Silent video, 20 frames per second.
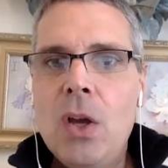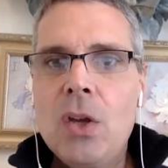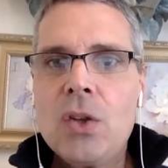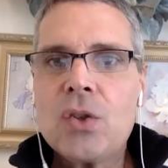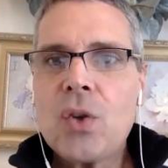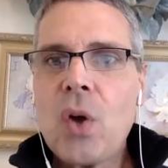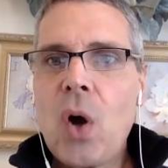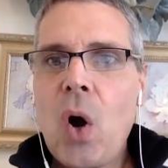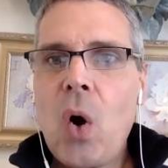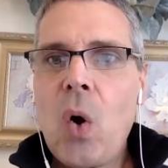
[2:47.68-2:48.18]

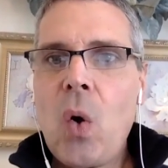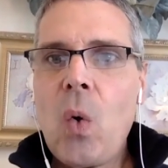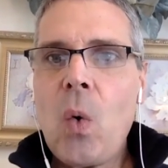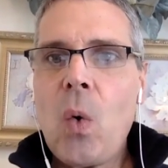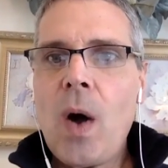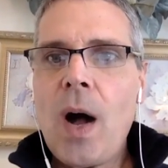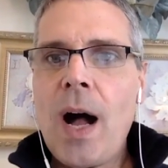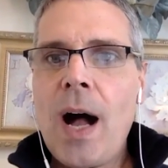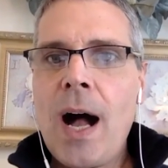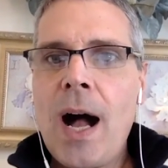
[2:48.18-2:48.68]

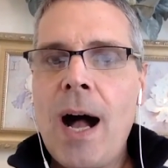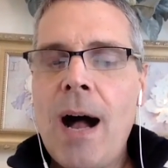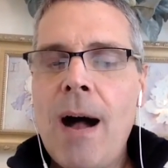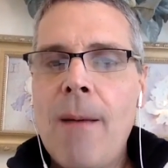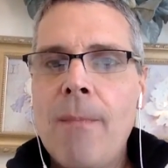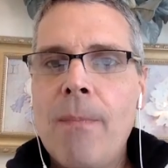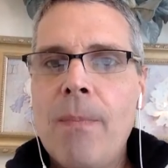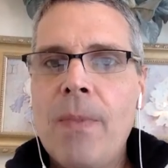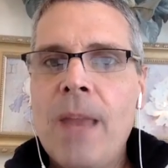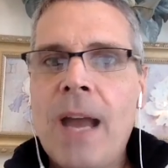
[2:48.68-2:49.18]

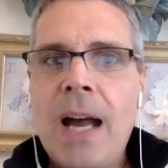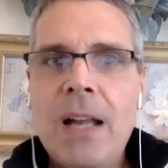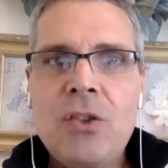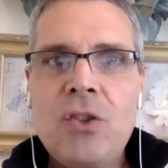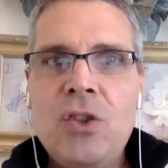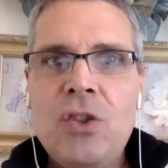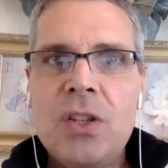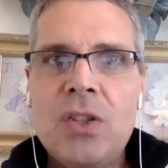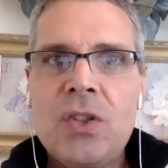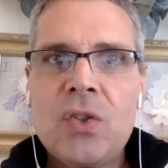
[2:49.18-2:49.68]
So
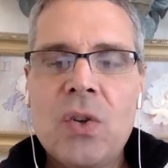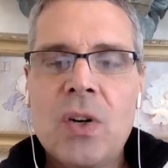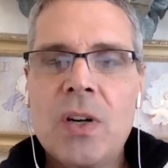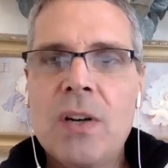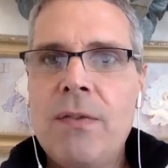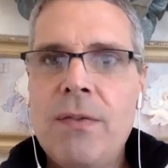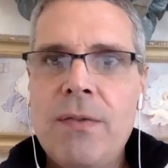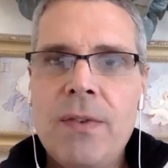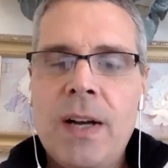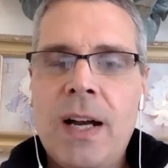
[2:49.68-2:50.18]
that's just sort
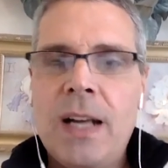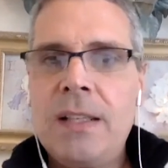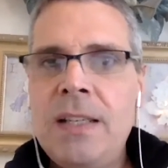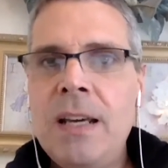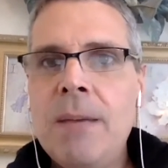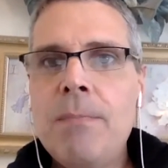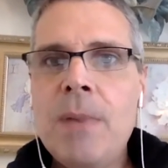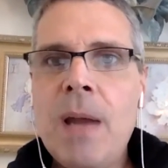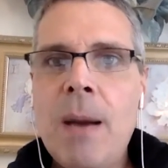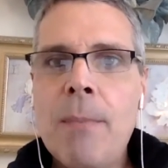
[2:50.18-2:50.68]
of
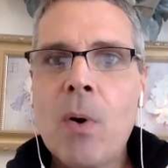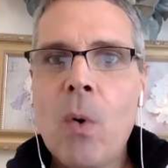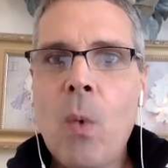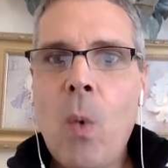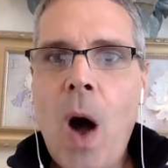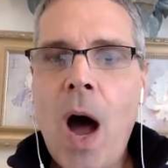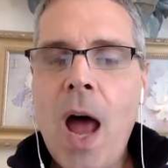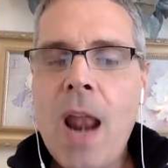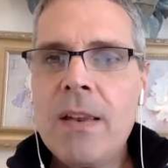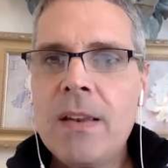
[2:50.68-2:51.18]
tip number
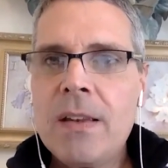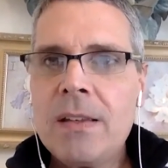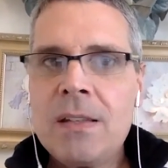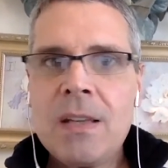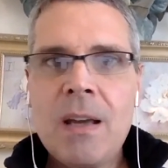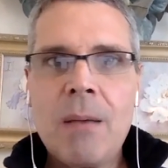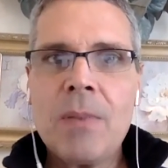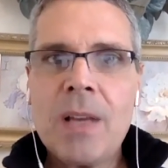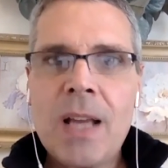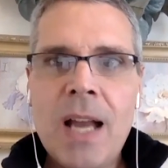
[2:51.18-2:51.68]
one, and
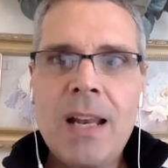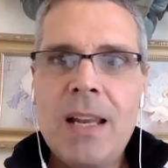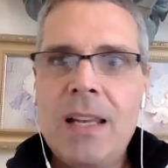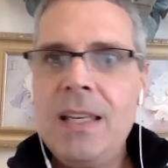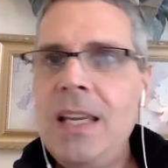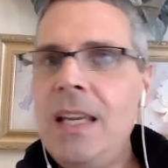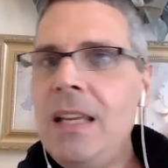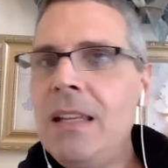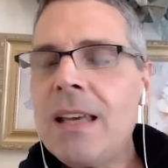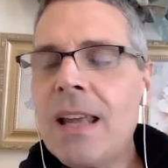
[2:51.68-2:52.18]
something kind of
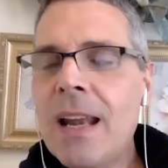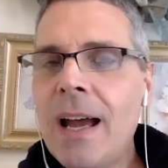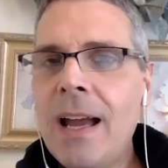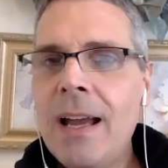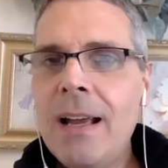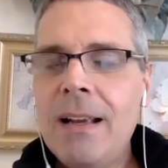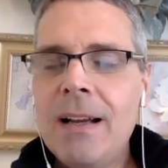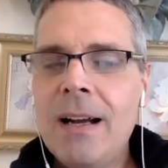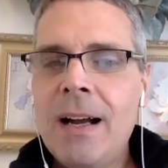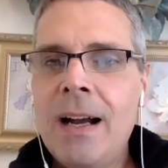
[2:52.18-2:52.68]
neat that
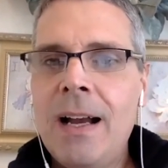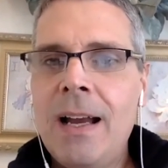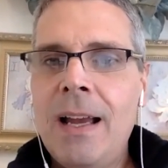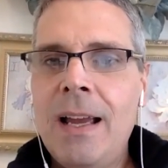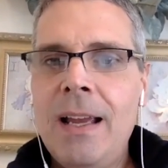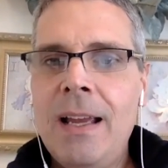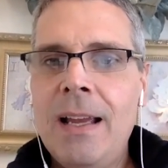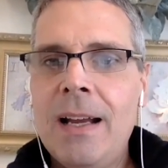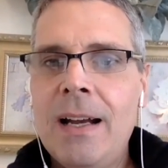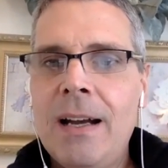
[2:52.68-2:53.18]

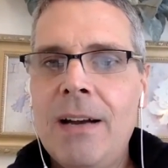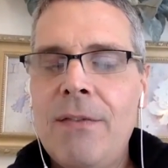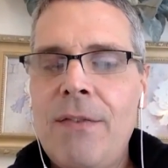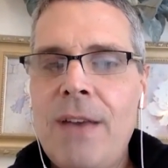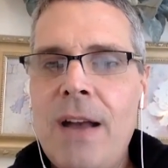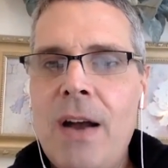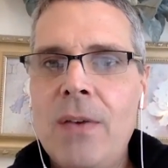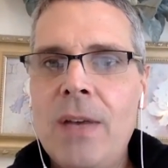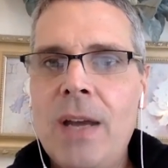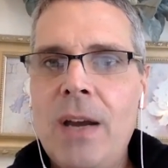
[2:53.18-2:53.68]
I
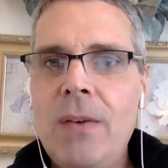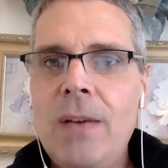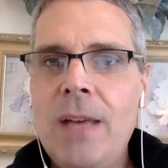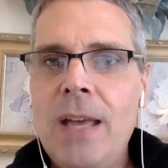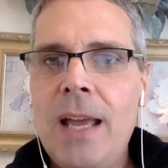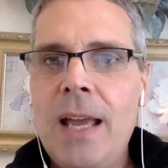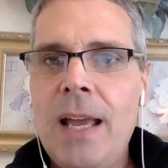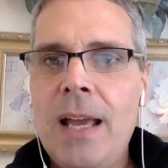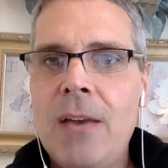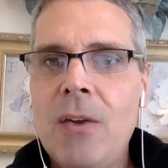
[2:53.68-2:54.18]
found out,
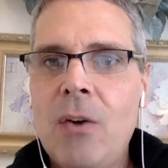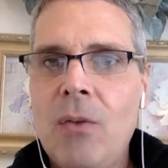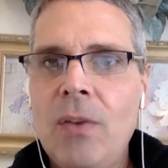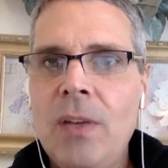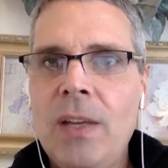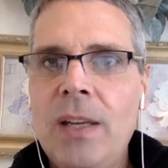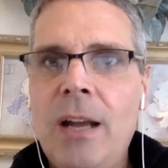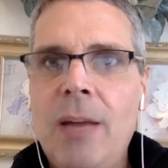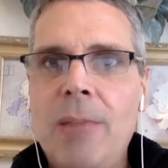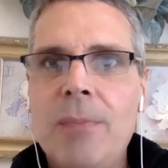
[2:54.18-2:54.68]
and
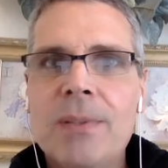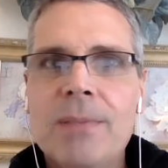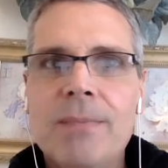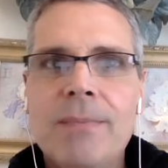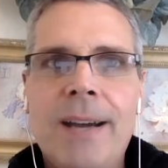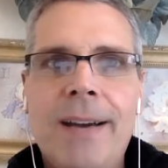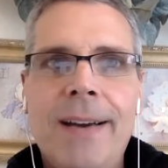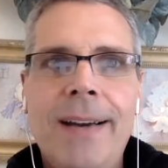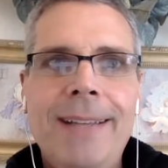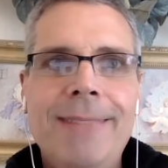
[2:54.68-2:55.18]
hopefully it helps.
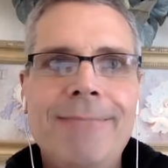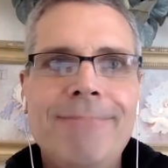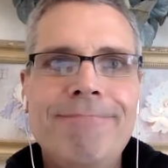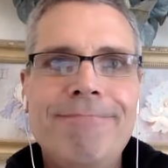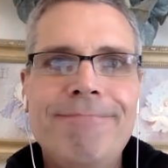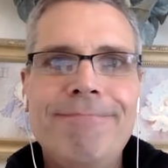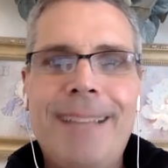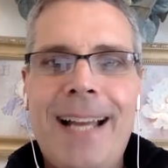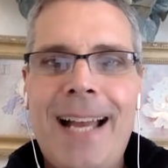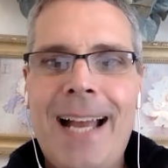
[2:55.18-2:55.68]
All right.
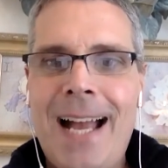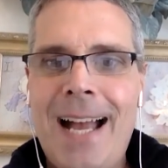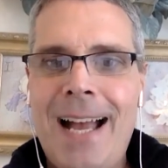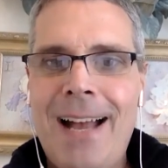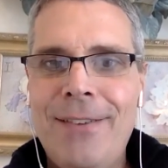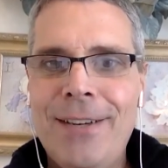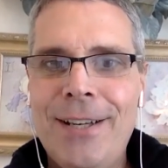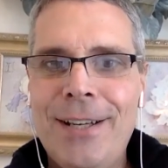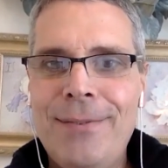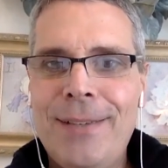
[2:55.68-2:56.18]

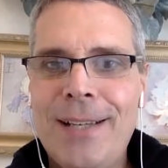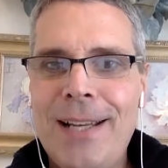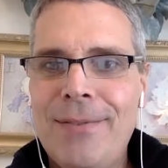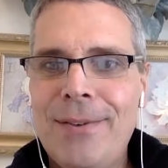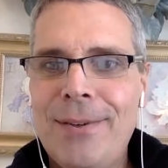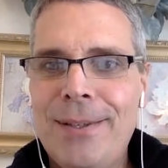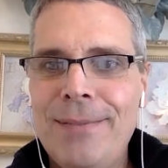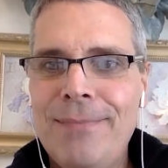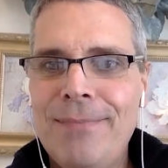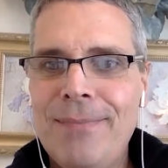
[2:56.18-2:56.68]
Have a good one,
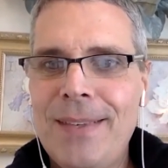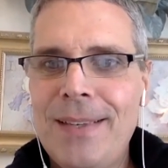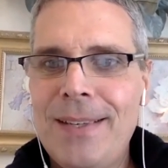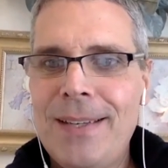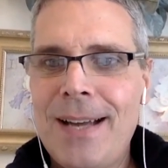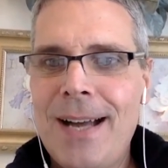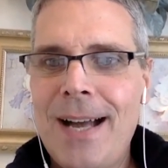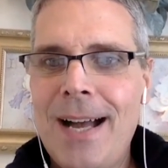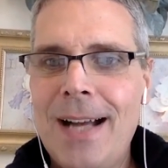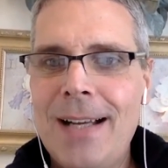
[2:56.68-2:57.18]
everyone.
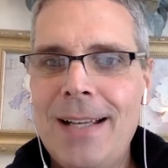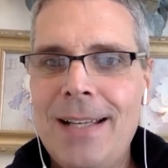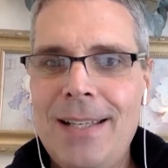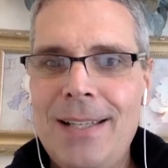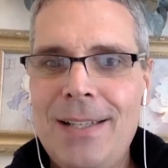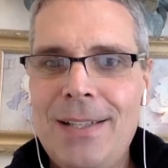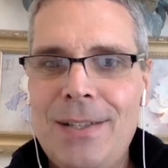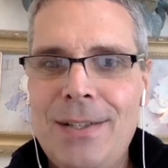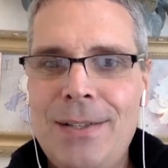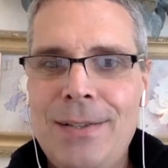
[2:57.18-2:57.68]
Talk to
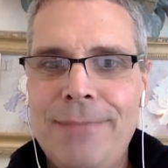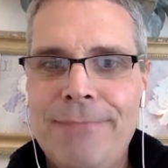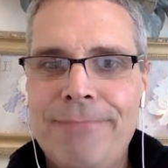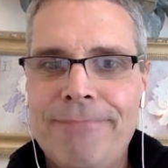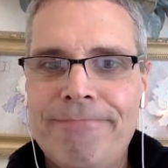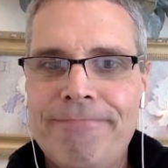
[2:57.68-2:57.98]
you soon.